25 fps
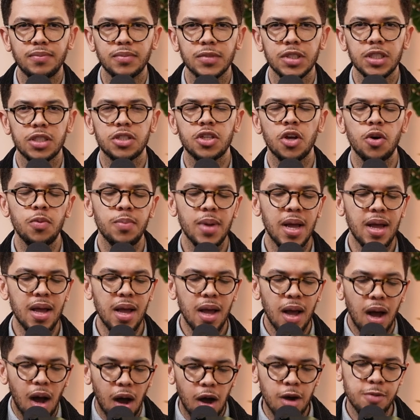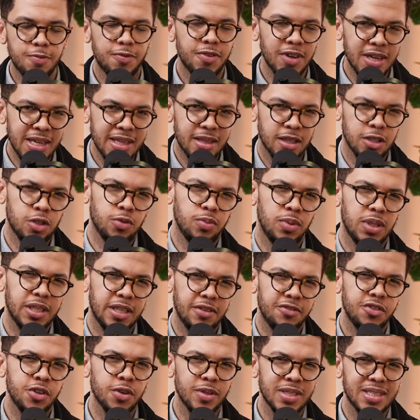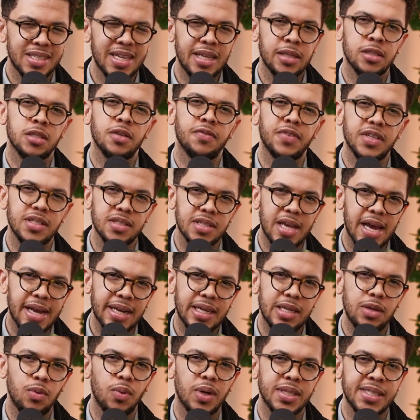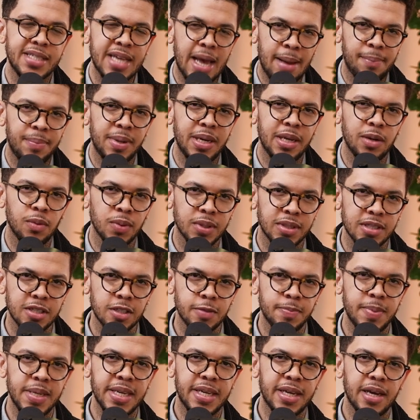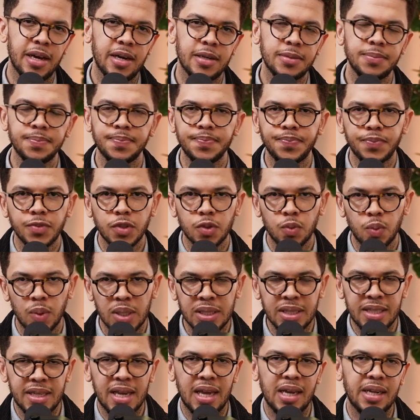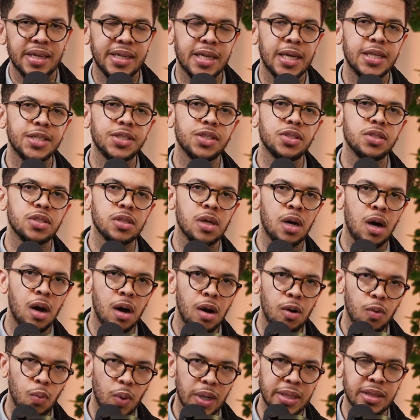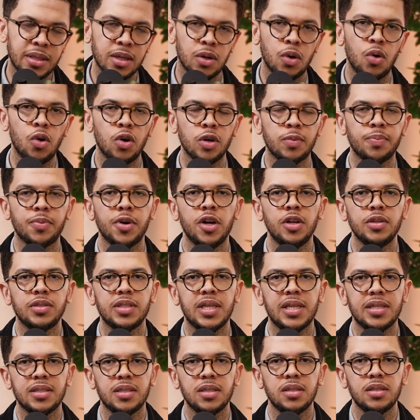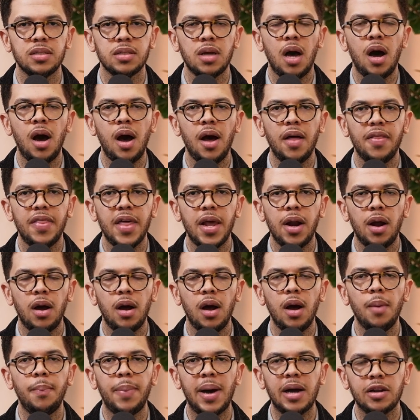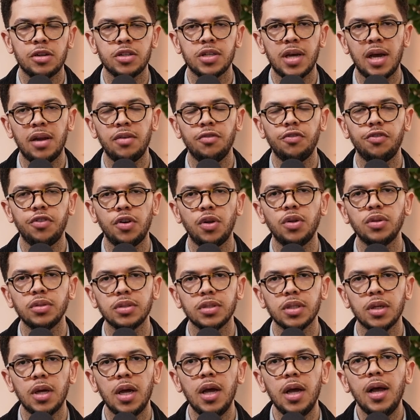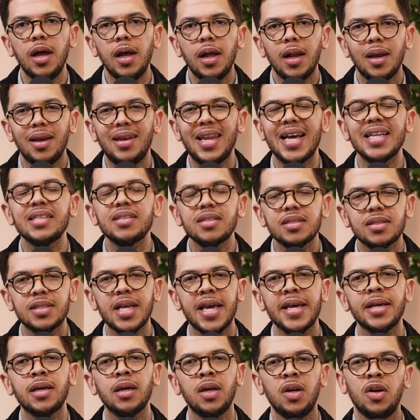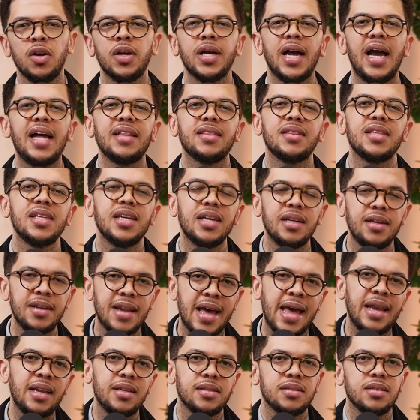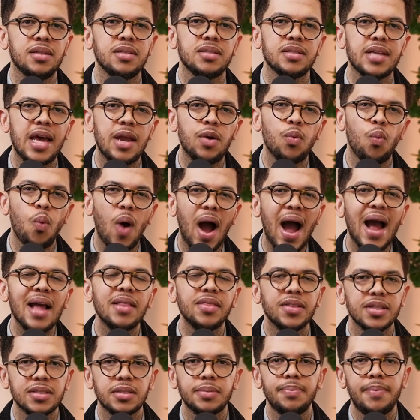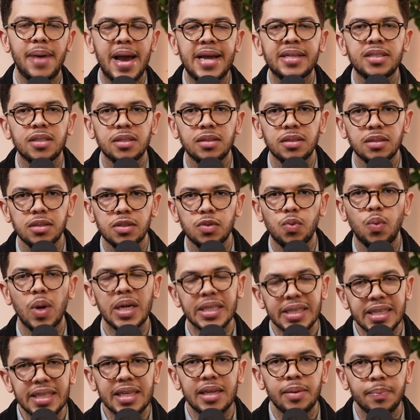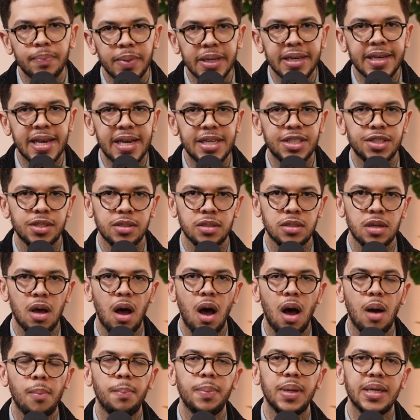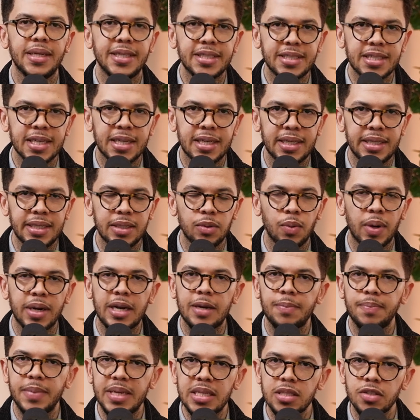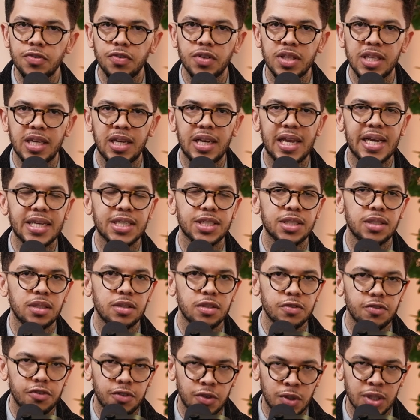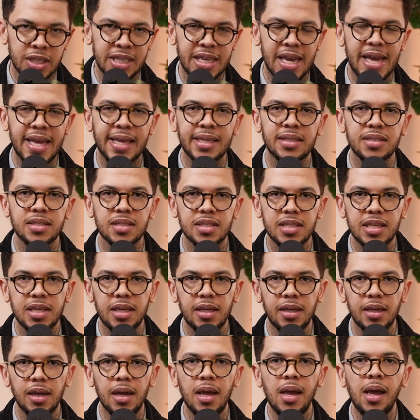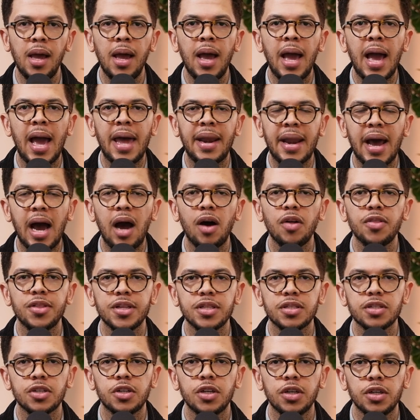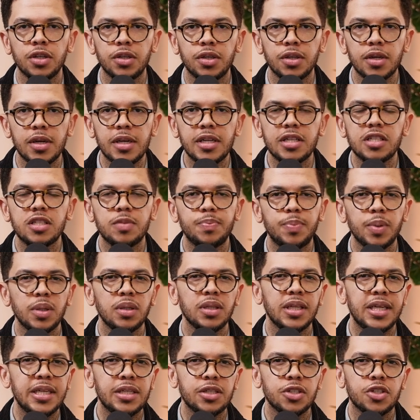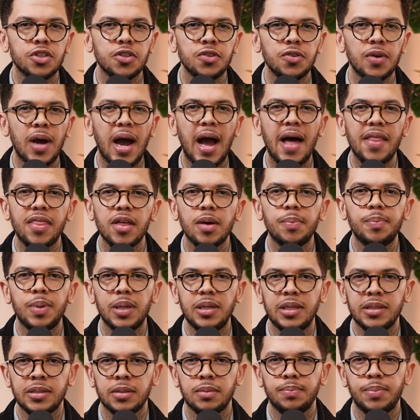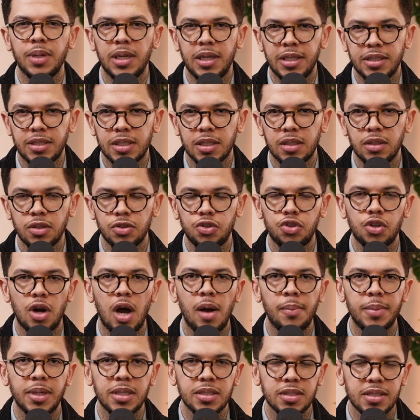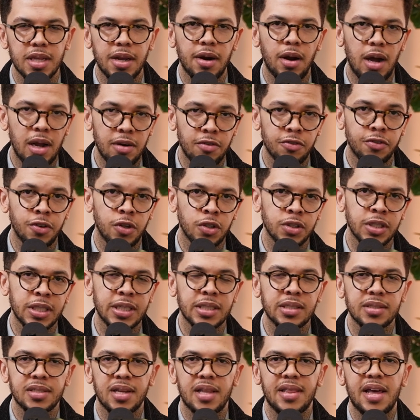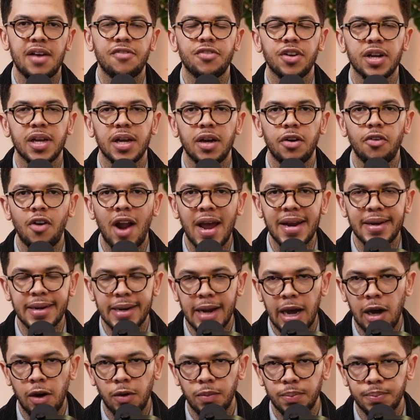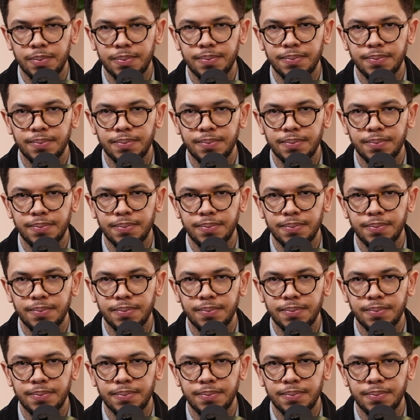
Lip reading: So hopefully this will give you a sense of exactly what's happening with the Speaker, what the allegations are, what the court processes are that are about to unfold. Let's take a look at the analysis and why this matters, what the implications are politically, what it means for the election, for the ANC, and how this could spill into other political dramas that are unfolding in South Africa right now.